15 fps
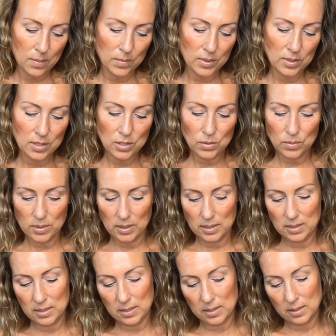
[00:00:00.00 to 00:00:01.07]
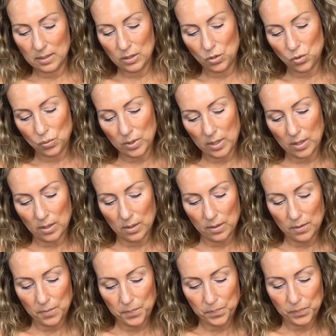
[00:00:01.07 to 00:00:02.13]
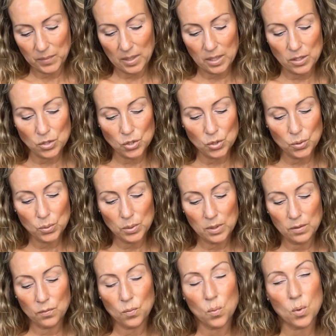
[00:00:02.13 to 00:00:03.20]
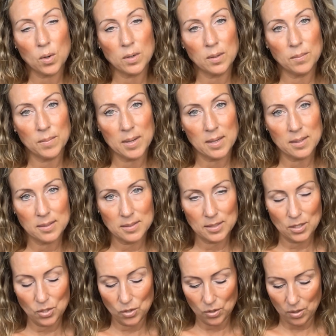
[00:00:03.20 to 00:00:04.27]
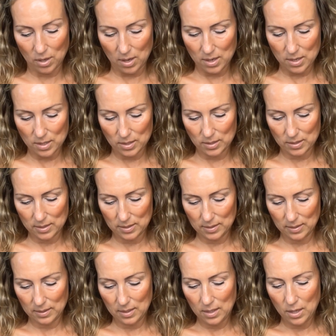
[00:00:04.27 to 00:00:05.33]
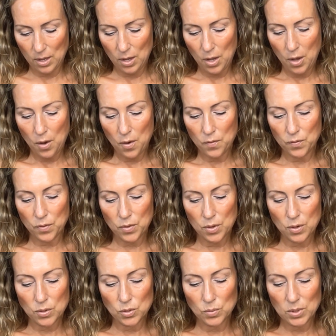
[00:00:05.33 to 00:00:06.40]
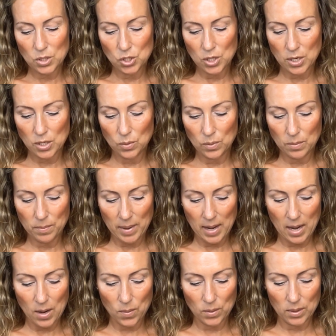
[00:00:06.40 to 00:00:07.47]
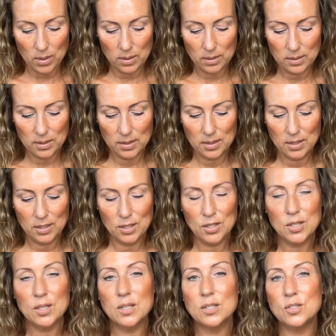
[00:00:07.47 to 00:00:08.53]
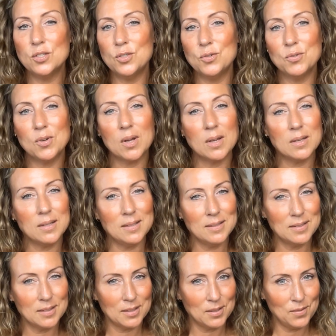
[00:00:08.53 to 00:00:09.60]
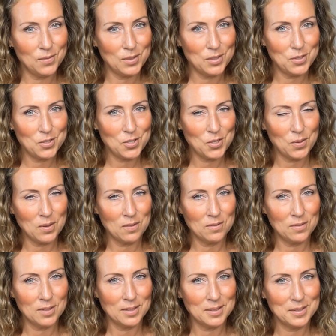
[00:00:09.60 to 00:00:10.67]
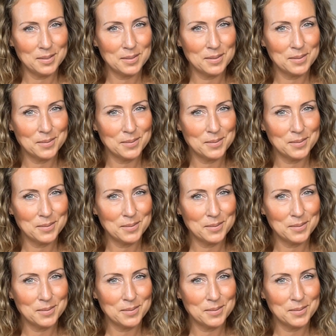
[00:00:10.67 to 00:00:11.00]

But this will instantly trigger intuitive warning bells in your heart. For those with genuine power do not need to convince you of it.